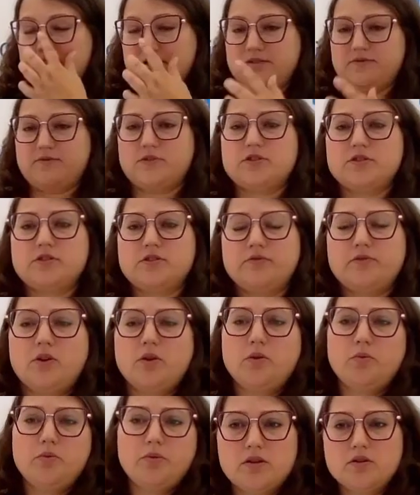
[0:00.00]
Yes, first
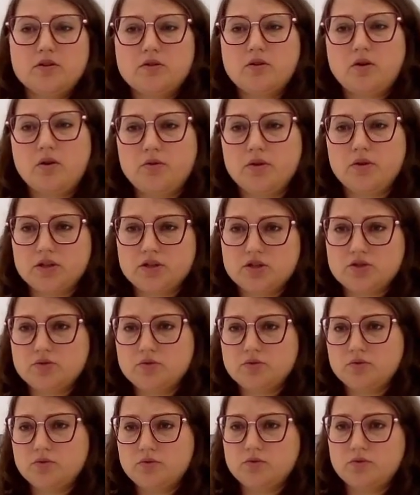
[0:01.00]
of all, we are going
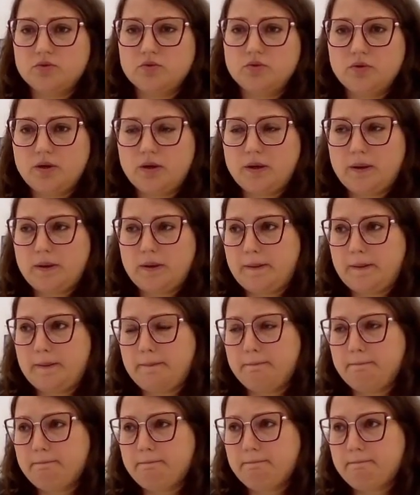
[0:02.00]
to
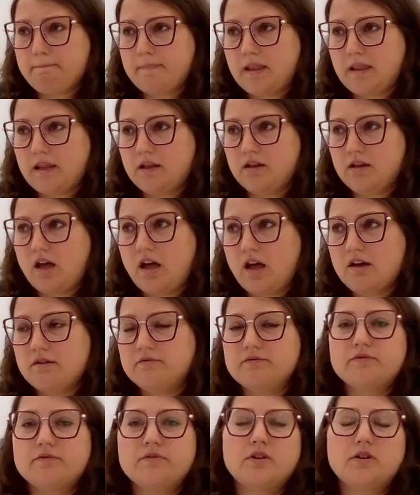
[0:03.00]

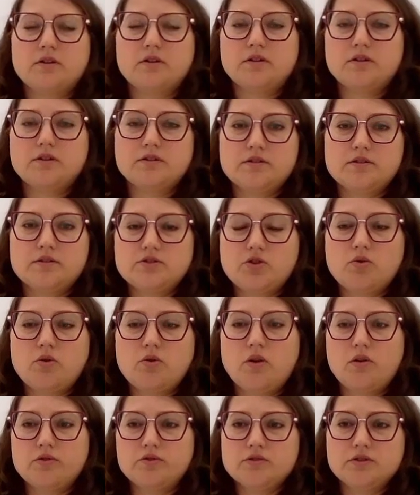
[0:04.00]
have
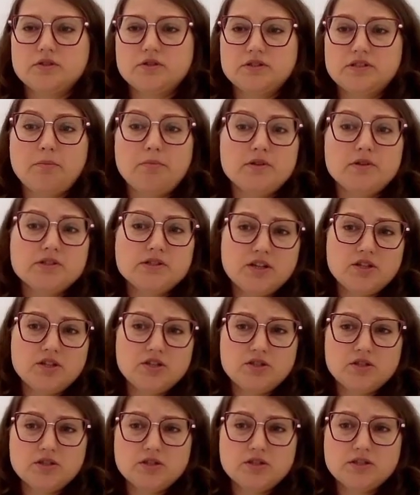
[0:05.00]
so-called double
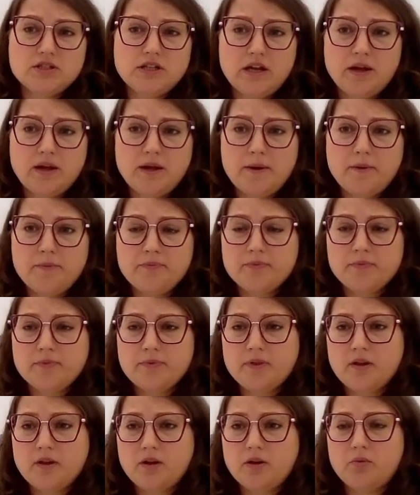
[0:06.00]
stations
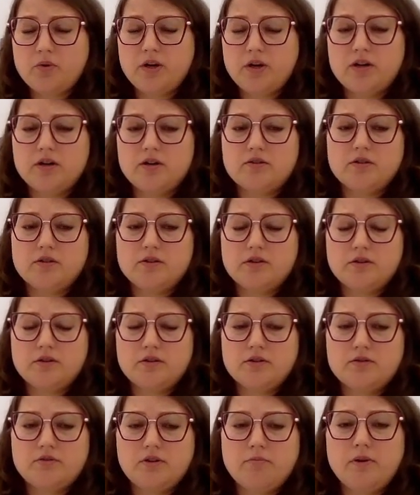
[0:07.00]
where
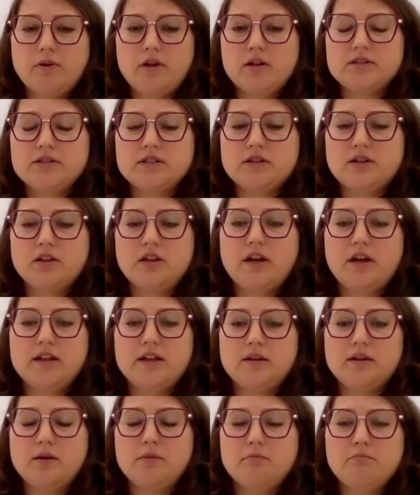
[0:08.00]
Rail Baltica
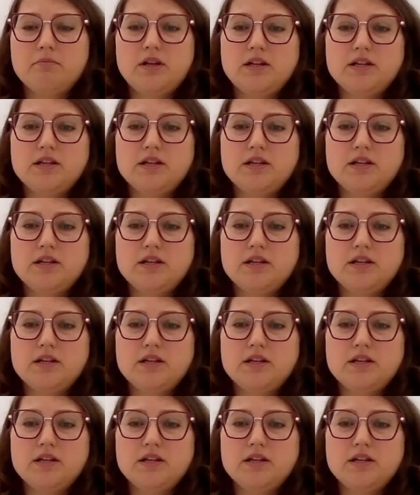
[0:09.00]
line